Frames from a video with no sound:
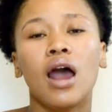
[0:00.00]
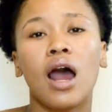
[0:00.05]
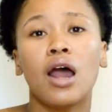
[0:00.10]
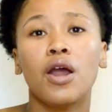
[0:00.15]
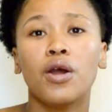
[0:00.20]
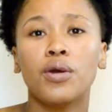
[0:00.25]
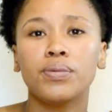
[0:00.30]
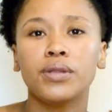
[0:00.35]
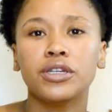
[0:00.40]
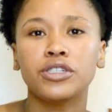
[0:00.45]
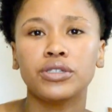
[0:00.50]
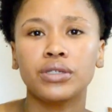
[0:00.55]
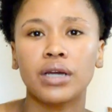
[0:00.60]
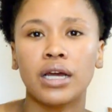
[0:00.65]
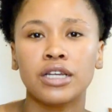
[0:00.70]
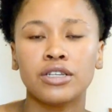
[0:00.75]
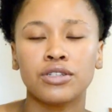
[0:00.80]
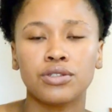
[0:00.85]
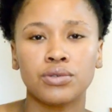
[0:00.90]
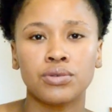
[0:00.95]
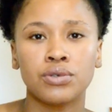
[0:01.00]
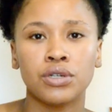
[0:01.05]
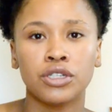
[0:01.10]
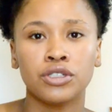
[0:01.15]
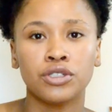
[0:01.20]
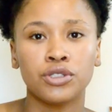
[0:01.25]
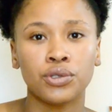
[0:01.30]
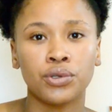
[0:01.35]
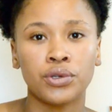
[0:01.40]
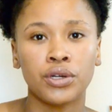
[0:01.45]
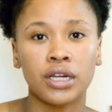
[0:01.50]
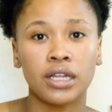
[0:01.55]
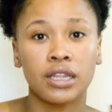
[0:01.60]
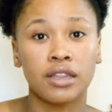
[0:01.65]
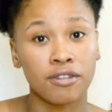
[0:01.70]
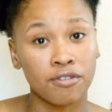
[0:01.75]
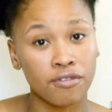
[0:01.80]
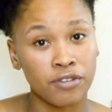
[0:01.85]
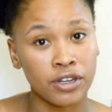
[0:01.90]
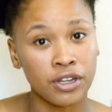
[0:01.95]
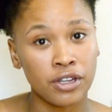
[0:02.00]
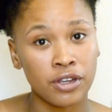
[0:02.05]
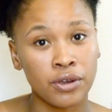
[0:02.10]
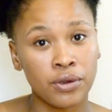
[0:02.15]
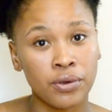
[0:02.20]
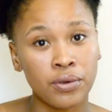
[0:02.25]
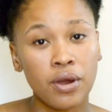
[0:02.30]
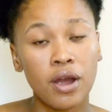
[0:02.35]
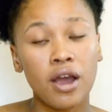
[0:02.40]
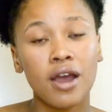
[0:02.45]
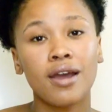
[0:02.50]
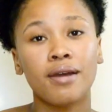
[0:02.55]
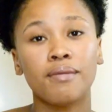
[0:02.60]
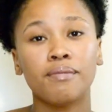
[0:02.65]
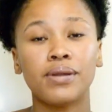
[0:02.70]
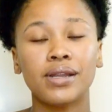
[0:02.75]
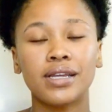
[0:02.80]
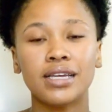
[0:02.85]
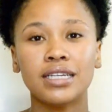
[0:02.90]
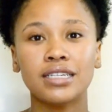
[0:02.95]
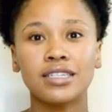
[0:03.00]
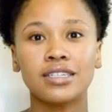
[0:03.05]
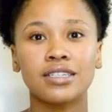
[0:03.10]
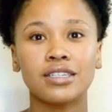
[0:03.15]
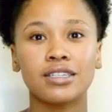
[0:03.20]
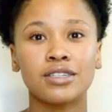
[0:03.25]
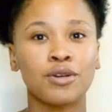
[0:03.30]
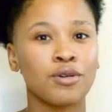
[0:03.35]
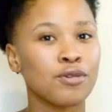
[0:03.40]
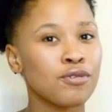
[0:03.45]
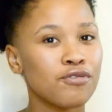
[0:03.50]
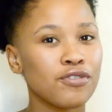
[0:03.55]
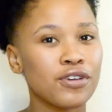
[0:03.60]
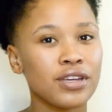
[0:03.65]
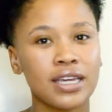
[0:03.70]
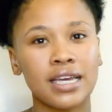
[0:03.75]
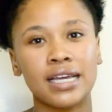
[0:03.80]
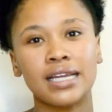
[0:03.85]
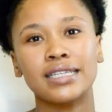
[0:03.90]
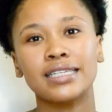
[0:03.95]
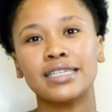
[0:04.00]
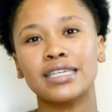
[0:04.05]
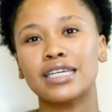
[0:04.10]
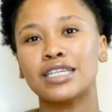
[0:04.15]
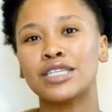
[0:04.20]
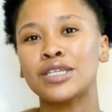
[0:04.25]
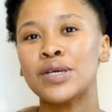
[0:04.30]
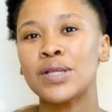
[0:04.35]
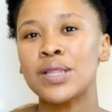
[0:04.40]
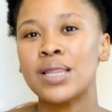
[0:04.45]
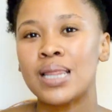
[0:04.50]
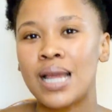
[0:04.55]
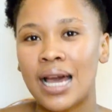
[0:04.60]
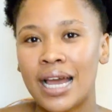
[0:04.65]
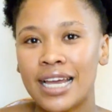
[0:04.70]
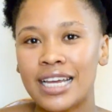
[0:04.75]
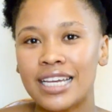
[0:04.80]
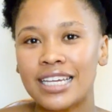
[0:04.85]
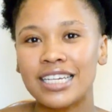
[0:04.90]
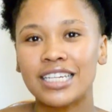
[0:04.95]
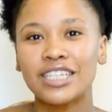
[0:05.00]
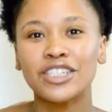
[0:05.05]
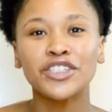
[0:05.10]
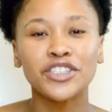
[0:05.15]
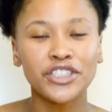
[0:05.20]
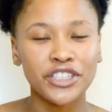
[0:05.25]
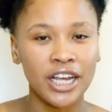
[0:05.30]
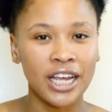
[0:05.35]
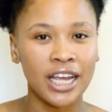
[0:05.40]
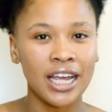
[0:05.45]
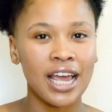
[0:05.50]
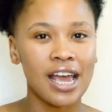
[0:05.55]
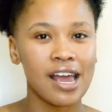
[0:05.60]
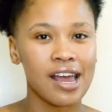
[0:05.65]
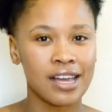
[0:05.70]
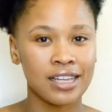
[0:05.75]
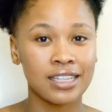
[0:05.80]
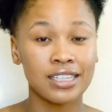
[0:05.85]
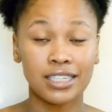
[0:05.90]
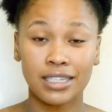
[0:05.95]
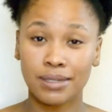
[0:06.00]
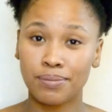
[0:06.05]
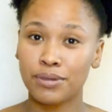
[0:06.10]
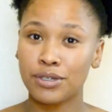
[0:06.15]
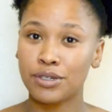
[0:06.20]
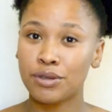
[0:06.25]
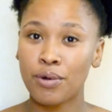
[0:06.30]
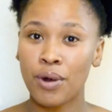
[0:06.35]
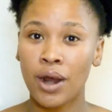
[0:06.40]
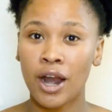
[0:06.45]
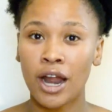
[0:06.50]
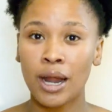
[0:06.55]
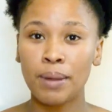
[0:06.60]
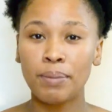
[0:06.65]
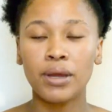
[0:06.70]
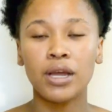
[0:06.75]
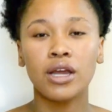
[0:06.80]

I hope that you guys do enjoy the video. Please don't forget to like, share and subscribe.